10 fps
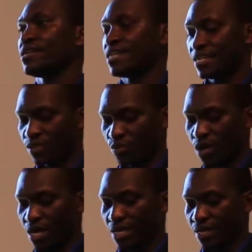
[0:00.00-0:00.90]
That's
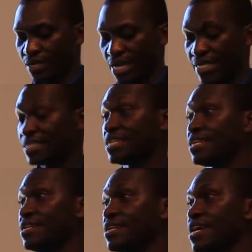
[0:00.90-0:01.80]
why in
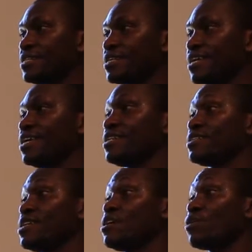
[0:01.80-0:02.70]

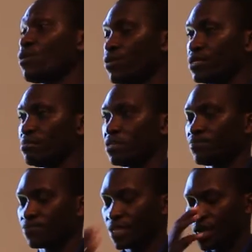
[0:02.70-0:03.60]
1998, he called
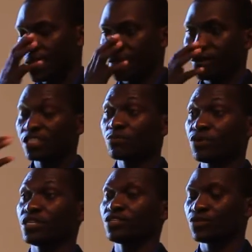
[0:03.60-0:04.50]
me and I
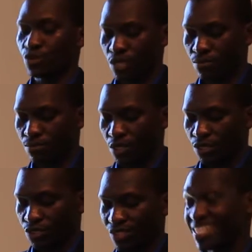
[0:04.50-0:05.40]
responded to him.
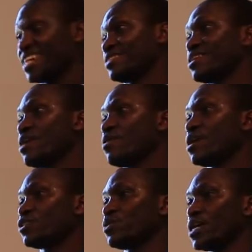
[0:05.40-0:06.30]
So that's
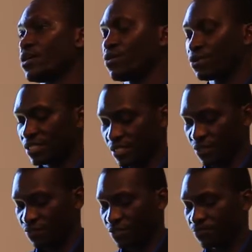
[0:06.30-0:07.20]
how actually I got
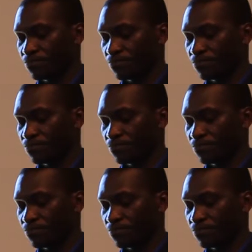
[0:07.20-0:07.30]
saved.